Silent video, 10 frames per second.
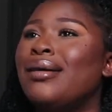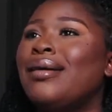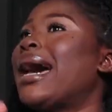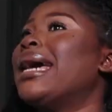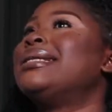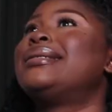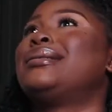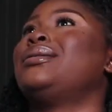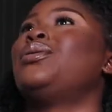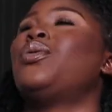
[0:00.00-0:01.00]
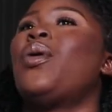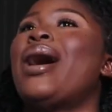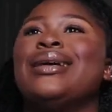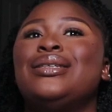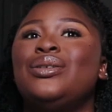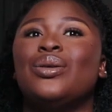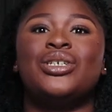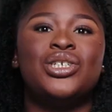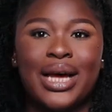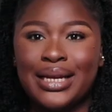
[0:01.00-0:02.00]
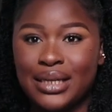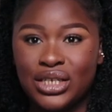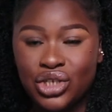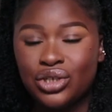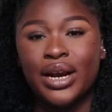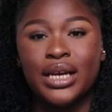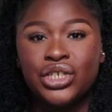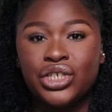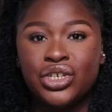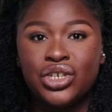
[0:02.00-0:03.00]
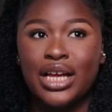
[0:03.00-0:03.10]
right, you know, at your at a stretch.